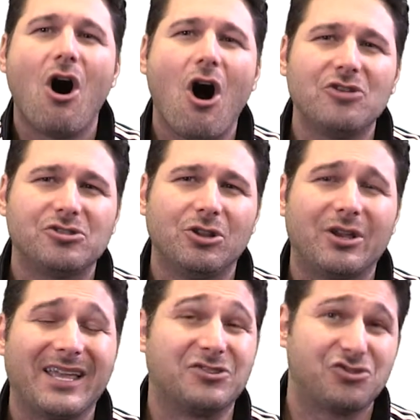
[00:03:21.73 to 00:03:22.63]
Also
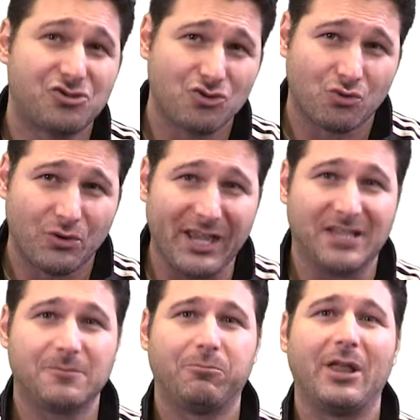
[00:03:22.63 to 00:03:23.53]
look at
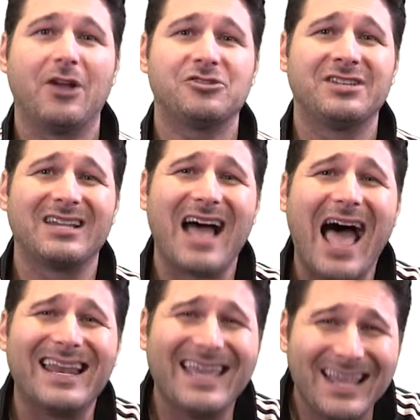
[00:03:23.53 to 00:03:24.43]
streaks. Players can get
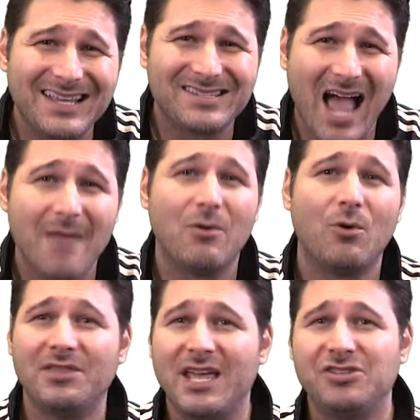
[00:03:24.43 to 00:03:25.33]
hot anytime, and
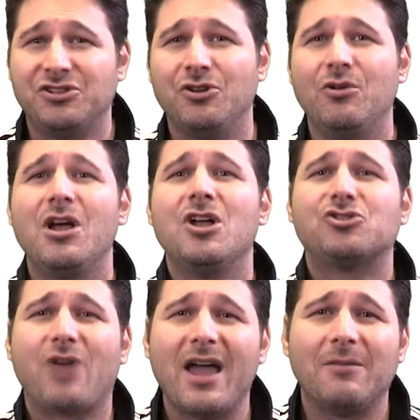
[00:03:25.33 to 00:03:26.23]
when they do,
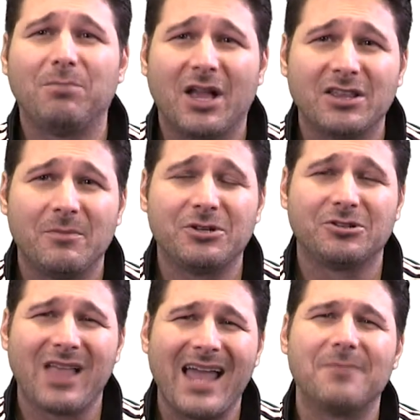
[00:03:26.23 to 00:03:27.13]
try to plug them in
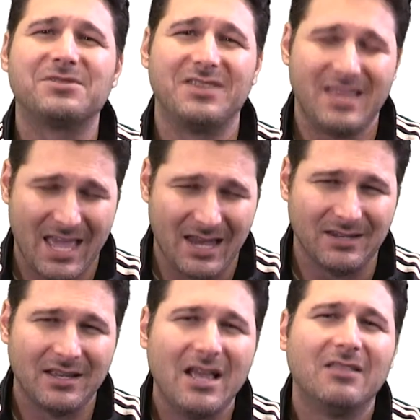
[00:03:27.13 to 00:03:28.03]
your lineups
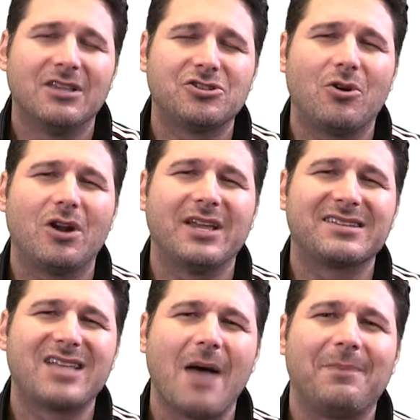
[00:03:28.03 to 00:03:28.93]
then. Let's go to our
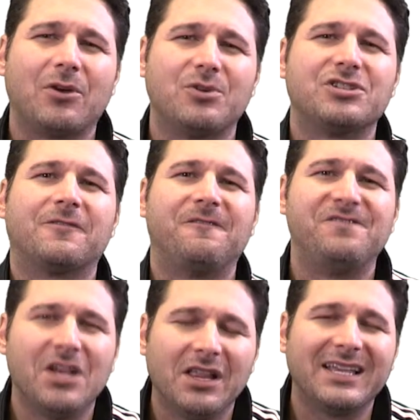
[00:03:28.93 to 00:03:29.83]
next topic, which is
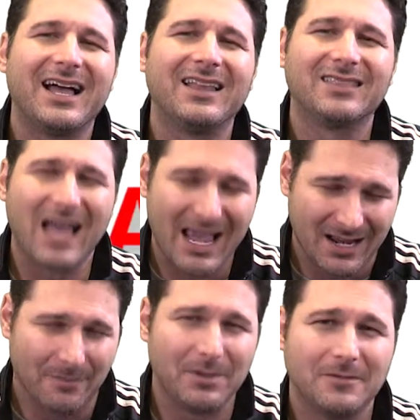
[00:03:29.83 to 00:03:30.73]
filling a
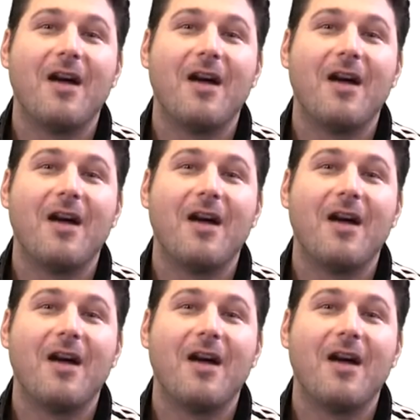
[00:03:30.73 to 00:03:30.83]
lineup.